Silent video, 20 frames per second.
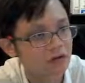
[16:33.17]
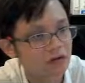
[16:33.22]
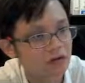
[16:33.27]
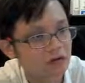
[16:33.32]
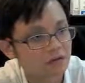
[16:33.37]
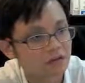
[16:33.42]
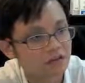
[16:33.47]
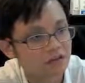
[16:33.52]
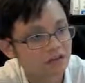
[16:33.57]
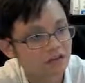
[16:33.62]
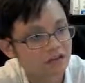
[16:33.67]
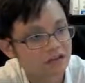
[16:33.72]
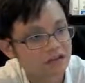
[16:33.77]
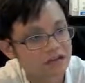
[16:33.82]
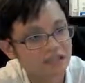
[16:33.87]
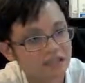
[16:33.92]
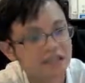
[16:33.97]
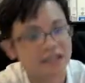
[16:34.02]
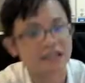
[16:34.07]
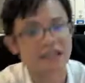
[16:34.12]
Because
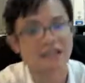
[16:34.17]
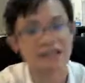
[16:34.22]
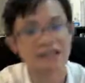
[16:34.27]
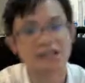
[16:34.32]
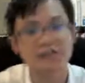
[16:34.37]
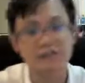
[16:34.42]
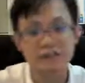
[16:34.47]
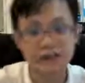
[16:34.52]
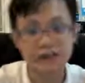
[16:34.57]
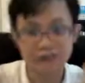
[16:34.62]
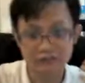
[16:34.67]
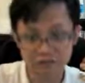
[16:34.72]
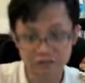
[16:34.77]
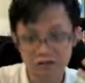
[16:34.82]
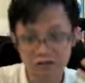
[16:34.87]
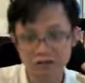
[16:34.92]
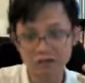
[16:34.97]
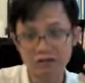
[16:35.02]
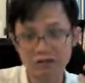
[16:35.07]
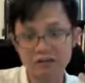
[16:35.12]
if you have
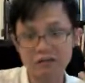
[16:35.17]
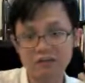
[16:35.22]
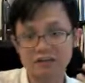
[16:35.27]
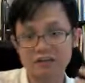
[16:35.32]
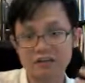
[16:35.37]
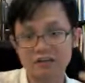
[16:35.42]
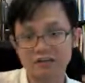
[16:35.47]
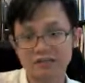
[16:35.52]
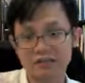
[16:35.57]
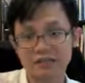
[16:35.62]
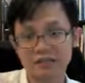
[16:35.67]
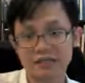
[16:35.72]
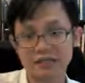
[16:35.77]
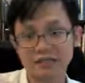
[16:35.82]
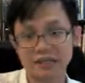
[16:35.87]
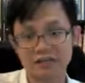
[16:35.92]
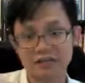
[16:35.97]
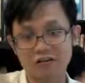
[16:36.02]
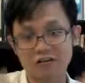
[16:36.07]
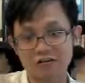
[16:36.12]
too low means your blood
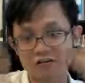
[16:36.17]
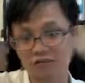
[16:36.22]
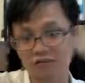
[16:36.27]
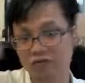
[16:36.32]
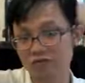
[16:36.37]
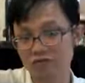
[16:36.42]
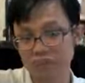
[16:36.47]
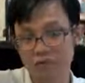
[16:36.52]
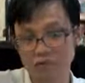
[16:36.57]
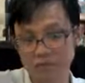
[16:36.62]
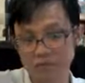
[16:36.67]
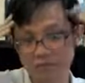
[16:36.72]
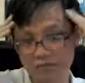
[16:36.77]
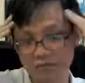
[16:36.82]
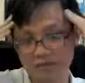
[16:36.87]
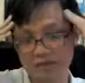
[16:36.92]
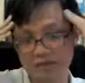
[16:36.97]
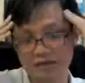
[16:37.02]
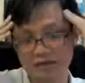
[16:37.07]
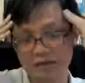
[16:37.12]
cannot go to your
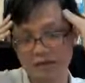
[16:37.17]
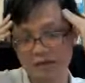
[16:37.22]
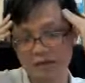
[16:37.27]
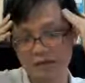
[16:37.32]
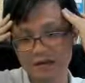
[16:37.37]
brain.